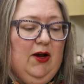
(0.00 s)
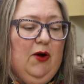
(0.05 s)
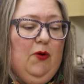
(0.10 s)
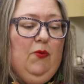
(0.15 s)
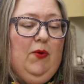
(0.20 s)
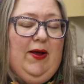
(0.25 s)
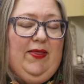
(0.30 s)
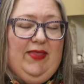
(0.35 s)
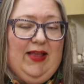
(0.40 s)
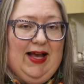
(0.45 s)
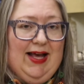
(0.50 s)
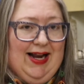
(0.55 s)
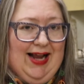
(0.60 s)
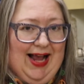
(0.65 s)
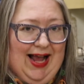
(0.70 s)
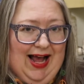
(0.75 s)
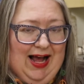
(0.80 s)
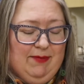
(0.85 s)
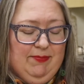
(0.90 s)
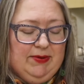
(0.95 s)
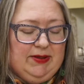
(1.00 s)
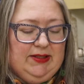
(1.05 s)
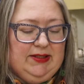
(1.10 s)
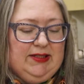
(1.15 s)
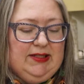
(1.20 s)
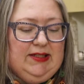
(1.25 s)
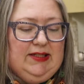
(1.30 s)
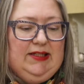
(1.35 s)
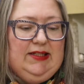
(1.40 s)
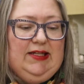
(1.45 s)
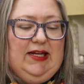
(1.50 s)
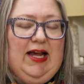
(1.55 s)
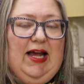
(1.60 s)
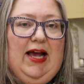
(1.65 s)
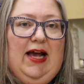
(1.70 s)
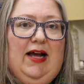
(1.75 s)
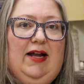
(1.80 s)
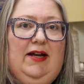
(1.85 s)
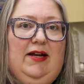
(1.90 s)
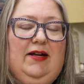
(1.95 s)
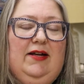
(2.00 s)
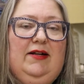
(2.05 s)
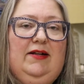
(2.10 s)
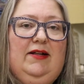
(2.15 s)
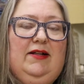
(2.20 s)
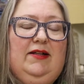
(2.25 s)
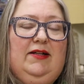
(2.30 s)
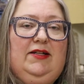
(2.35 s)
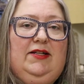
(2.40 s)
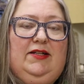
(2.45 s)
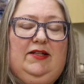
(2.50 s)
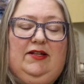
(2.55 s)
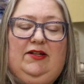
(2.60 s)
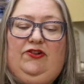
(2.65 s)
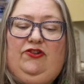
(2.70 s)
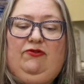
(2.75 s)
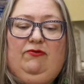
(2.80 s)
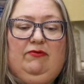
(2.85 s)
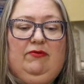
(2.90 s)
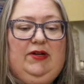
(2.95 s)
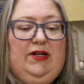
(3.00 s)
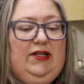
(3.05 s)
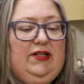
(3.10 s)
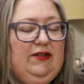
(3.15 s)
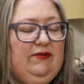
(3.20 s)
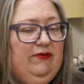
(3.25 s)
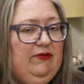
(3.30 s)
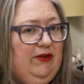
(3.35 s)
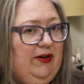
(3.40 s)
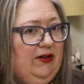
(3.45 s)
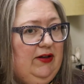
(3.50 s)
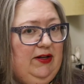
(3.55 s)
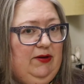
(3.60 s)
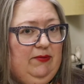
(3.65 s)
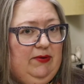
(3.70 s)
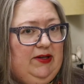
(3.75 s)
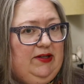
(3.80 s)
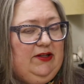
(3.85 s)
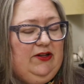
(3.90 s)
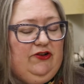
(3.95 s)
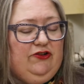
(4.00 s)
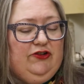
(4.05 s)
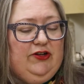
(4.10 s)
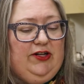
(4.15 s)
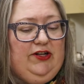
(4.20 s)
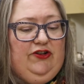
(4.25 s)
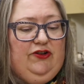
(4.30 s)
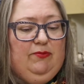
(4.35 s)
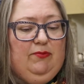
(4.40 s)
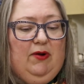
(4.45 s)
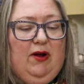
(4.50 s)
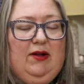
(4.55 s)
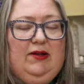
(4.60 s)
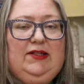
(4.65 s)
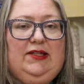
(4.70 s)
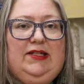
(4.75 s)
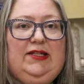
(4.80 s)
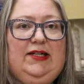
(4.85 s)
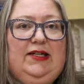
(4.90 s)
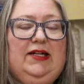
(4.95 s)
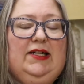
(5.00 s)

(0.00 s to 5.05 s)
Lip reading: When that happens, as said, this is a fairly recent change of policy, and